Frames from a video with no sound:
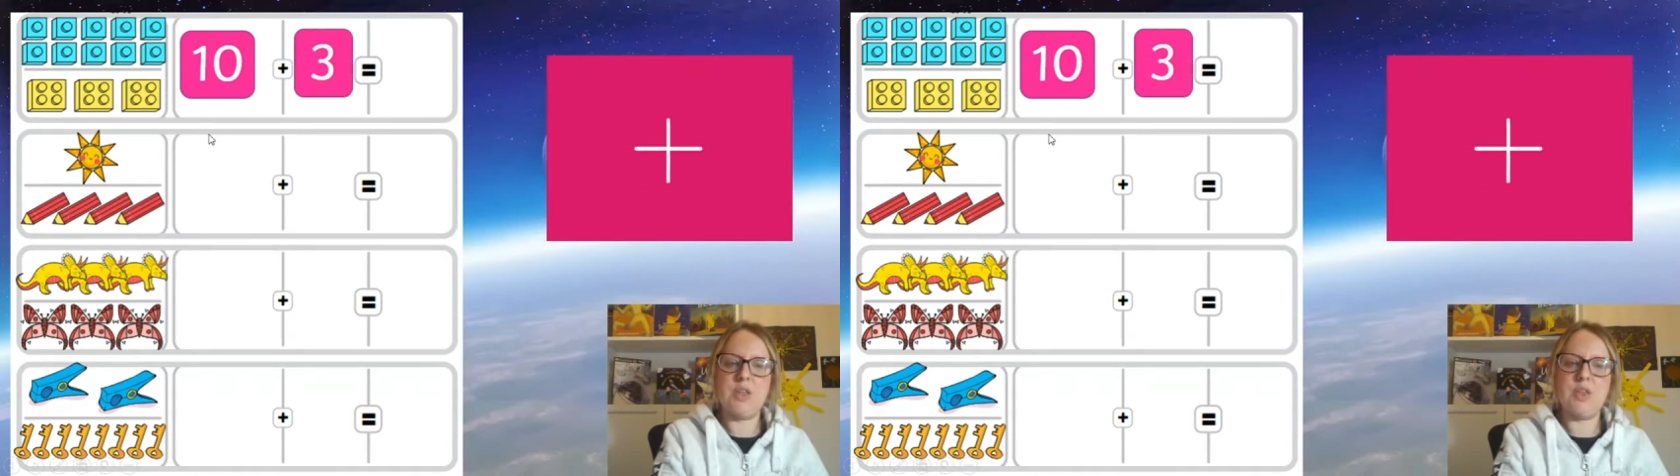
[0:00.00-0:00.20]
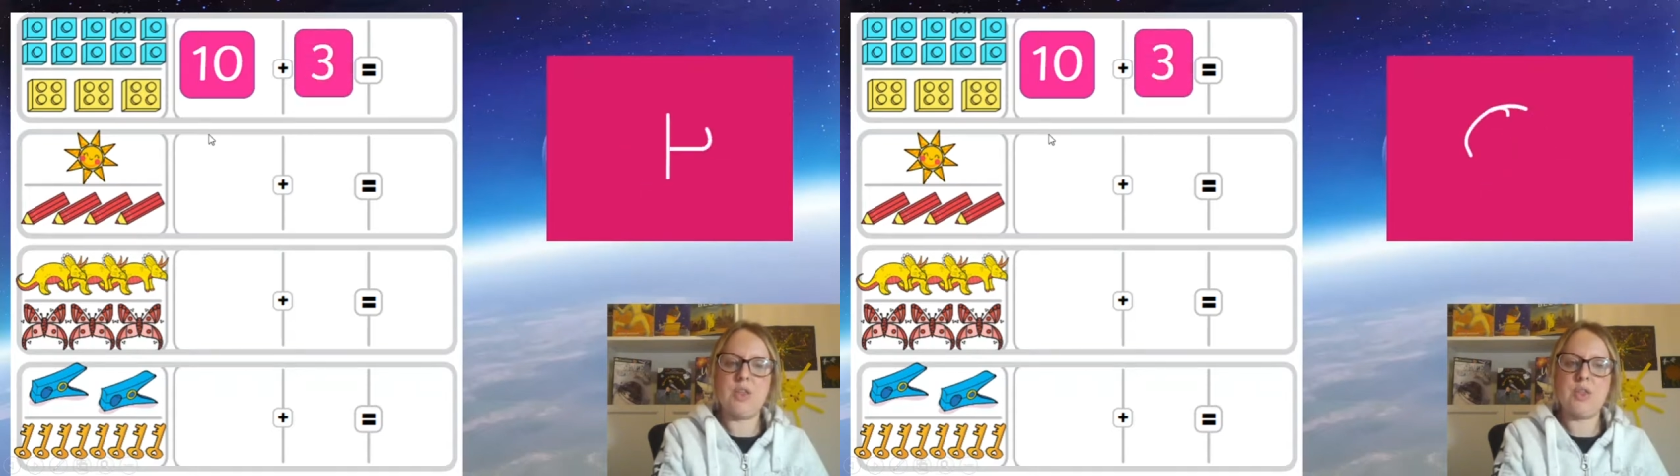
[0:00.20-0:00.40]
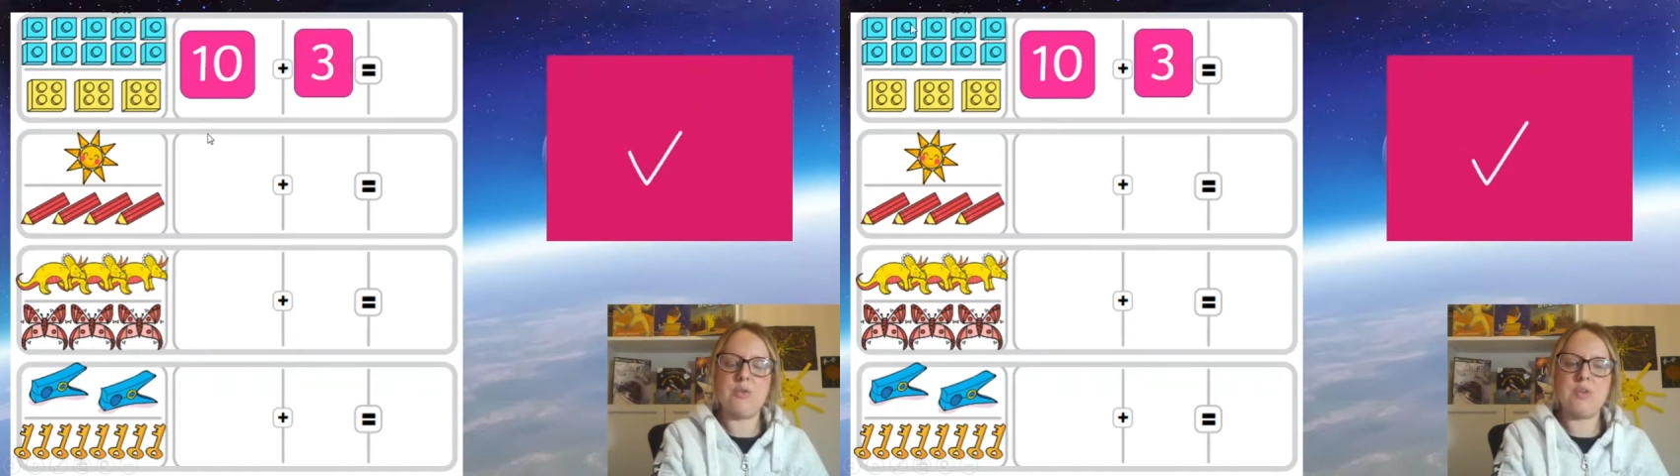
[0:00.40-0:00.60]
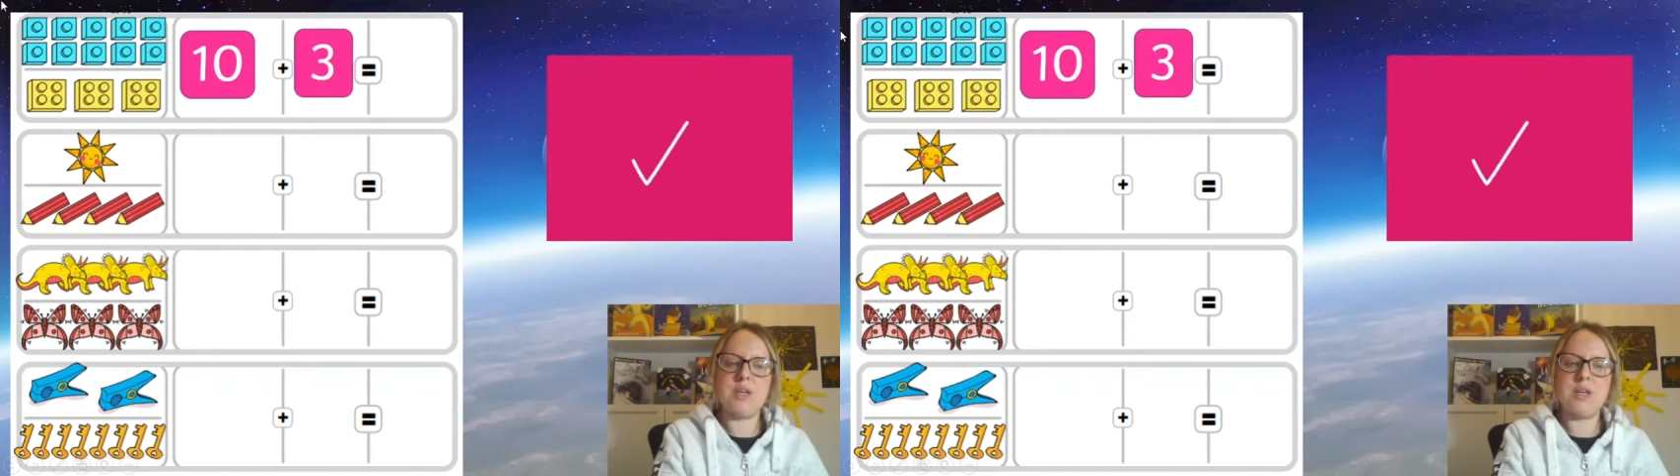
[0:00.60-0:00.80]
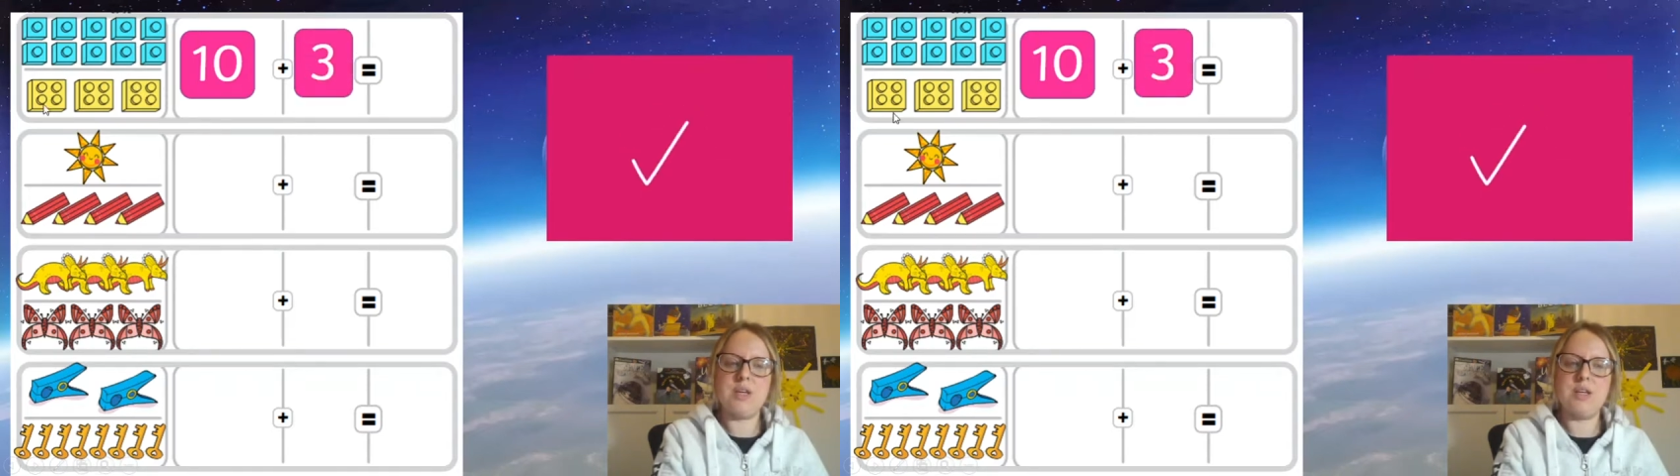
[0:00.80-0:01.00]

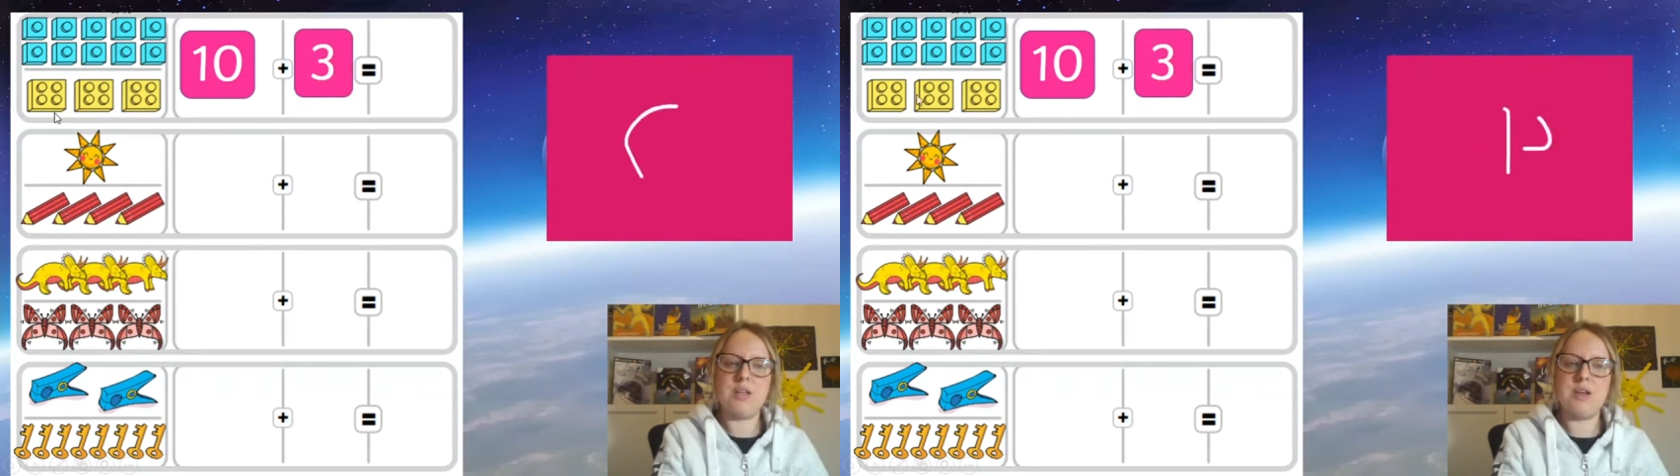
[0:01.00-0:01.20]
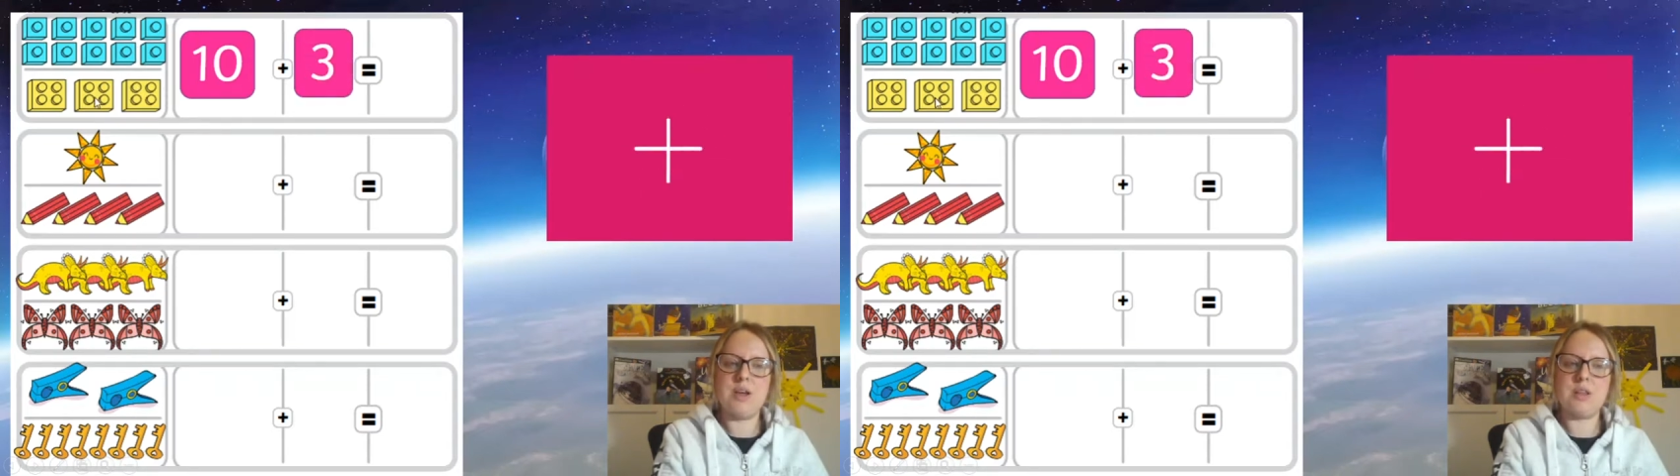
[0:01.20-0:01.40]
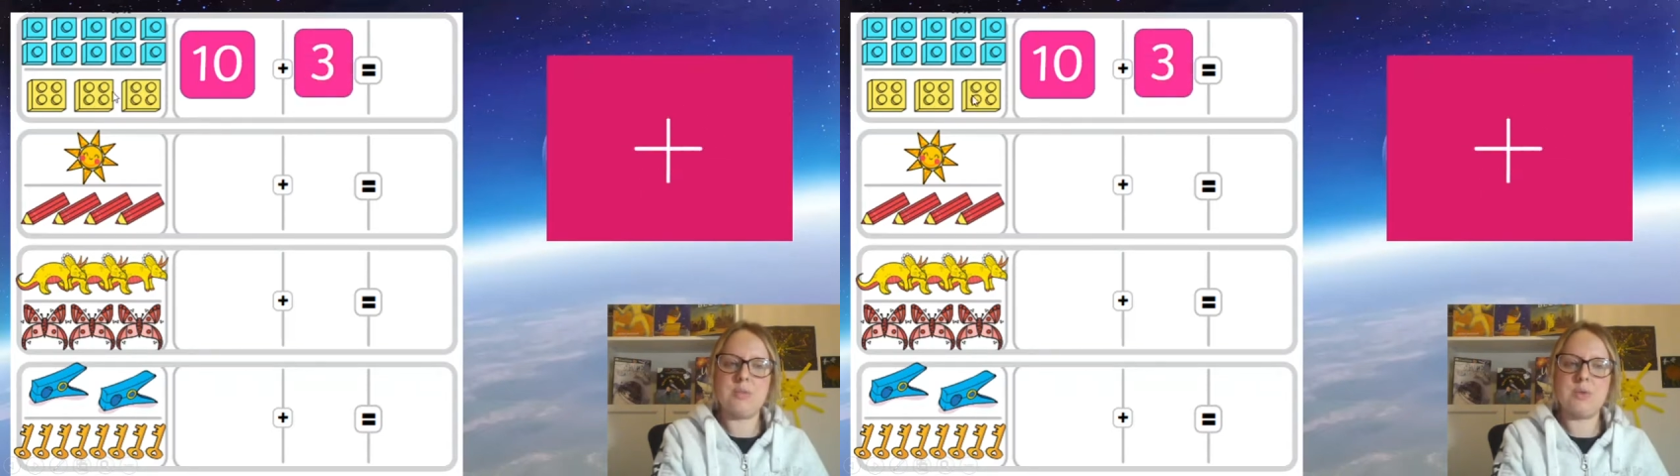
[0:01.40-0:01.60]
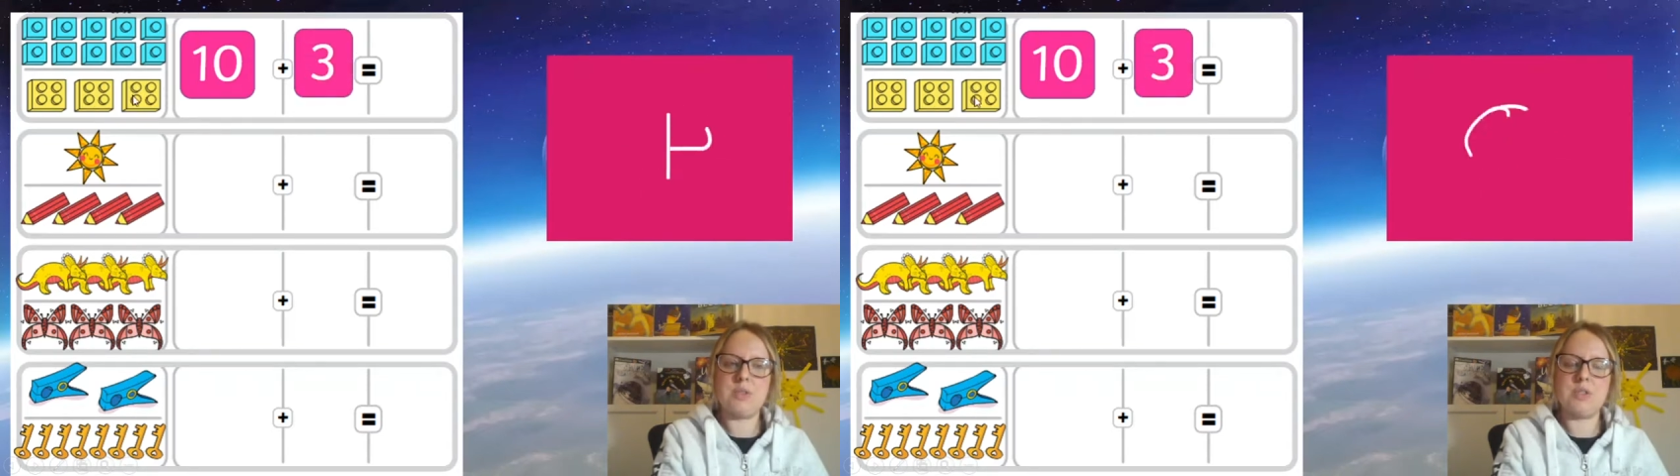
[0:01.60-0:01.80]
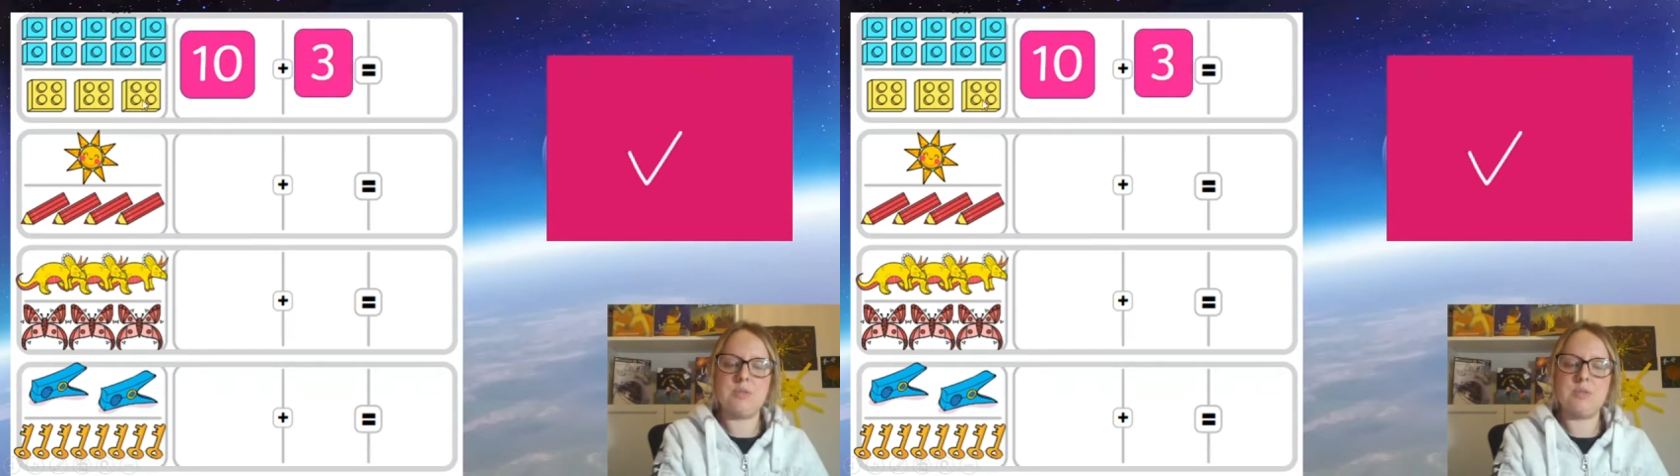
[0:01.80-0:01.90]
3 at the bottom.